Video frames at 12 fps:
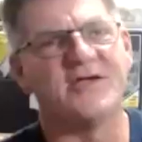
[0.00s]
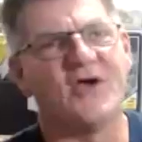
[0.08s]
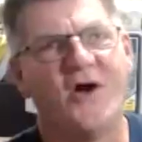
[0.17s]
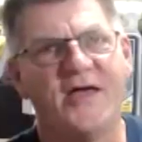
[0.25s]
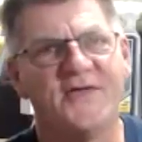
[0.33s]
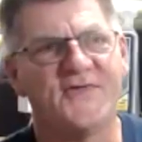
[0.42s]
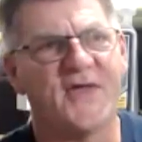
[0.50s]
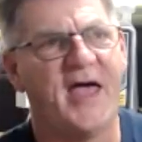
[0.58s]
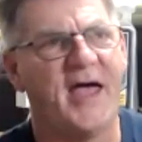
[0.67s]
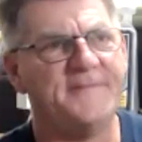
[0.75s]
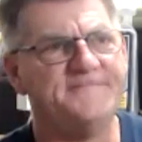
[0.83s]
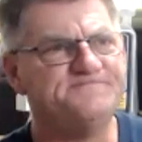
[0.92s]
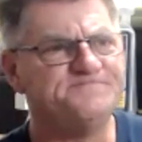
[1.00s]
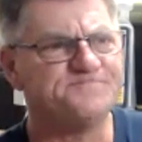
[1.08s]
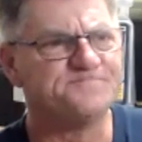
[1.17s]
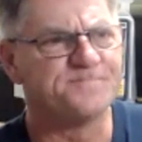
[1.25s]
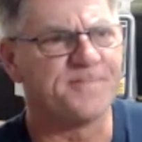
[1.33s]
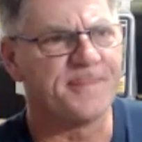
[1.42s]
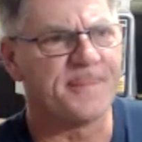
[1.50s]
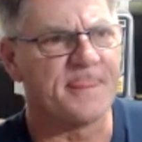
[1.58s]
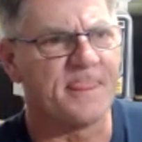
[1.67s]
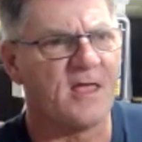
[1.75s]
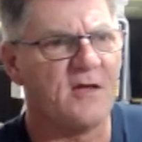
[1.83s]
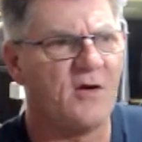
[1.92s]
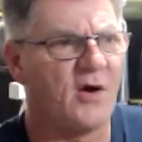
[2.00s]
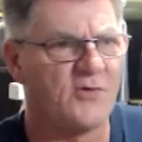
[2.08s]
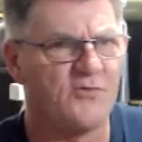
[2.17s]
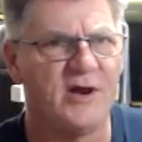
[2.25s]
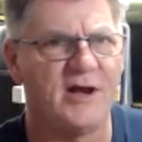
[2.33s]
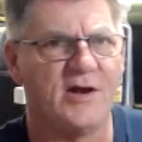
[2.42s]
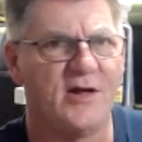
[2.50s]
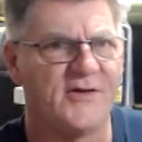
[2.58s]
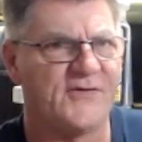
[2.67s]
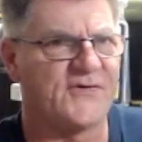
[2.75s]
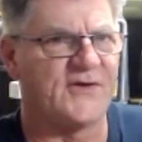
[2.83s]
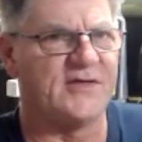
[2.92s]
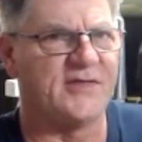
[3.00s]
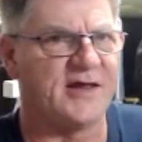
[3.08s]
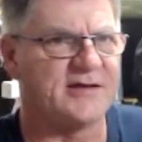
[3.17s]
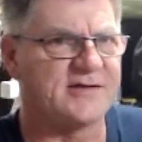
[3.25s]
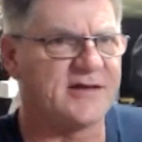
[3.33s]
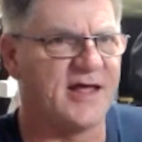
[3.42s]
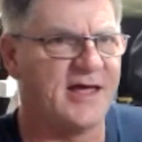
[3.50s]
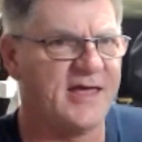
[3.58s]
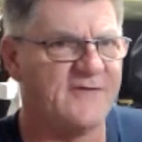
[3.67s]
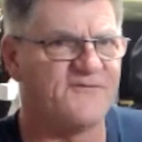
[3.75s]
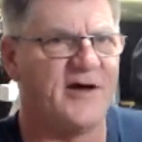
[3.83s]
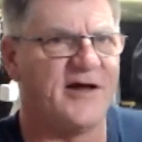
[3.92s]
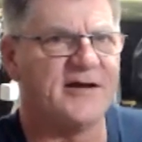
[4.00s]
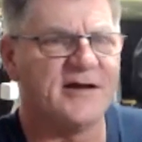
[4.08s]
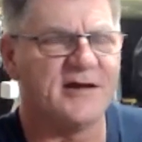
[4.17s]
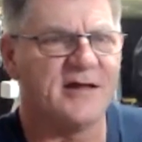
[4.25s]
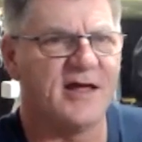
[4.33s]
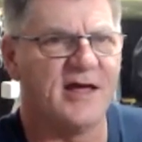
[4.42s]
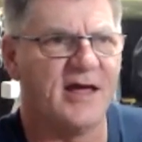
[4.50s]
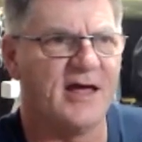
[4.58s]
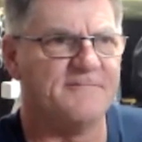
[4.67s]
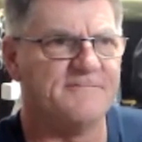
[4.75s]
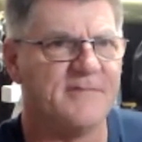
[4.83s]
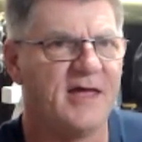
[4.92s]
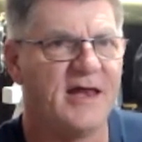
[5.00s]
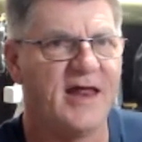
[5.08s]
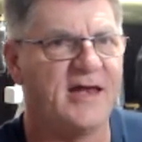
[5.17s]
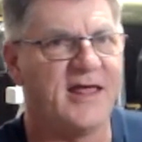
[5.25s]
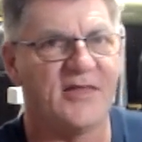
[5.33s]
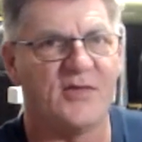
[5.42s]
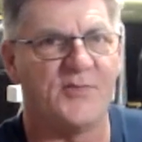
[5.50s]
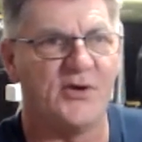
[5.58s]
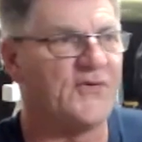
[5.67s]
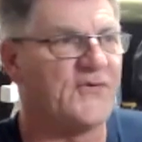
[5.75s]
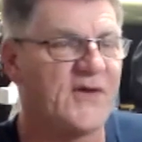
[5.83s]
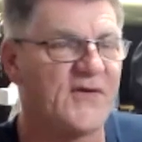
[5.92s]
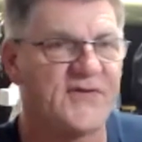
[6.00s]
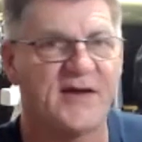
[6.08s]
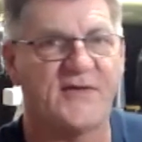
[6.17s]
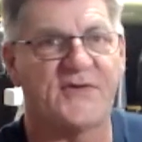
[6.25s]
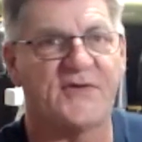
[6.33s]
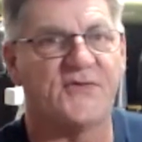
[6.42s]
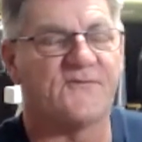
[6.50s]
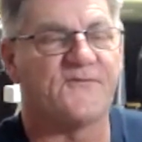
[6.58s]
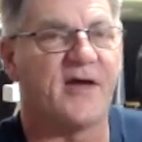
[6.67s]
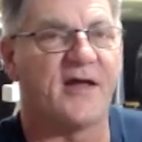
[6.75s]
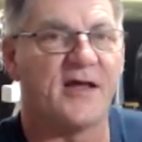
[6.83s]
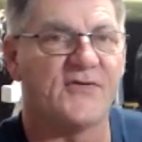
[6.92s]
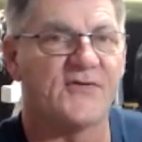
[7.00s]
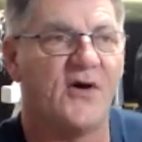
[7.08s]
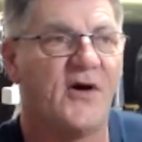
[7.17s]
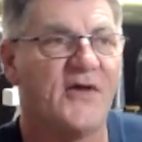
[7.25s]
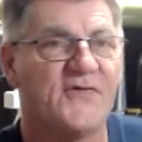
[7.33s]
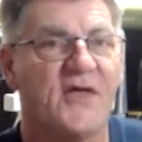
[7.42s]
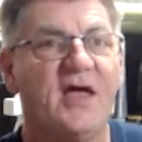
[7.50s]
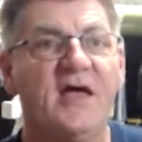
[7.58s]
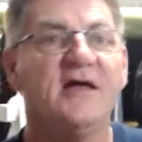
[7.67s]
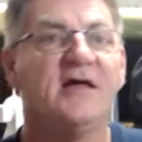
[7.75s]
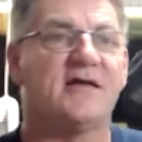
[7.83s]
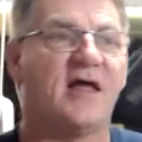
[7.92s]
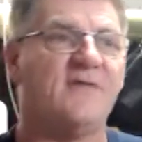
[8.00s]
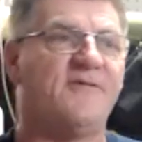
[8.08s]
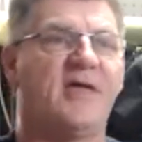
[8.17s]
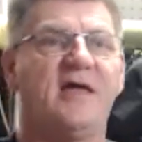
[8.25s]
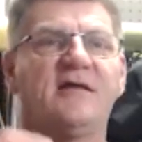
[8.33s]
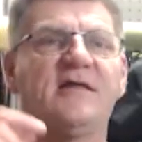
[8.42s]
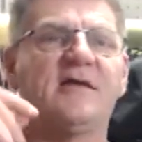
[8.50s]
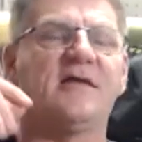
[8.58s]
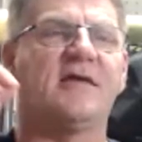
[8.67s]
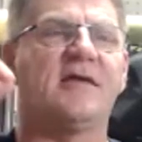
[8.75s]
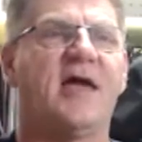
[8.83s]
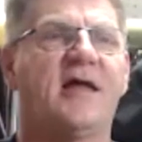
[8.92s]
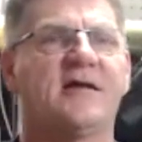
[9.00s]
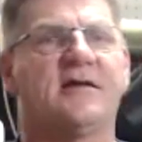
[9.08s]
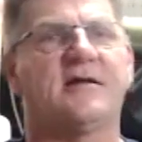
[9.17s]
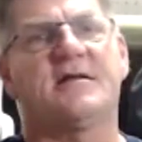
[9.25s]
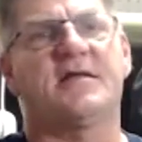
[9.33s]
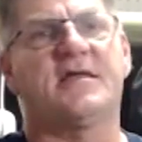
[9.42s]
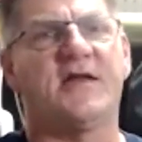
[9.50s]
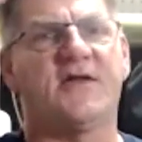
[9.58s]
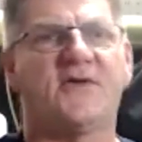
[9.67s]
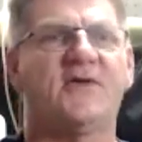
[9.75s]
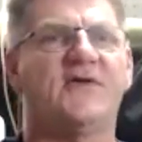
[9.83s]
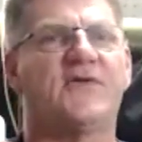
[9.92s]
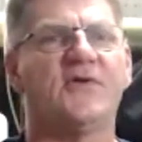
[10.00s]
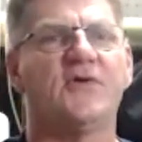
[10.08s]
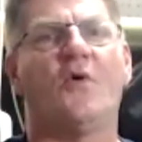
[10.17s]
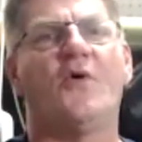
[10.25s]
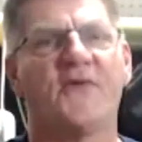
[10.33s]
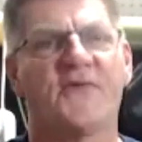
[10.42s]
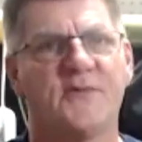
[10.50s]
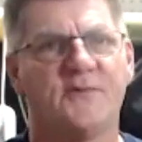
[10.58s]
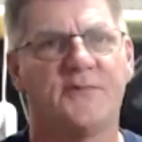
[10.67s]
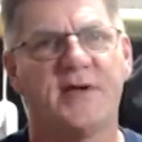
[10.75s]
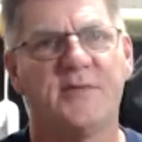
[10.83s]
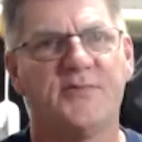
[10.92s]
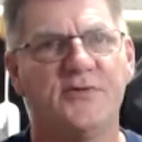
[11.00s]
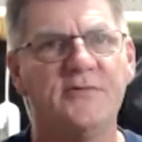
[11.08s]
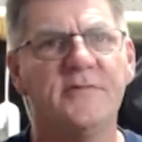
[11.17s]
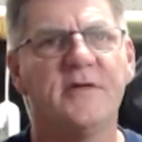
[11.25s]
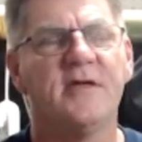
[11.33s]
guys, I'd really like to see that F1 and any other builds. Just send us some photos, guys. Don't forget, you can catch these two awesome people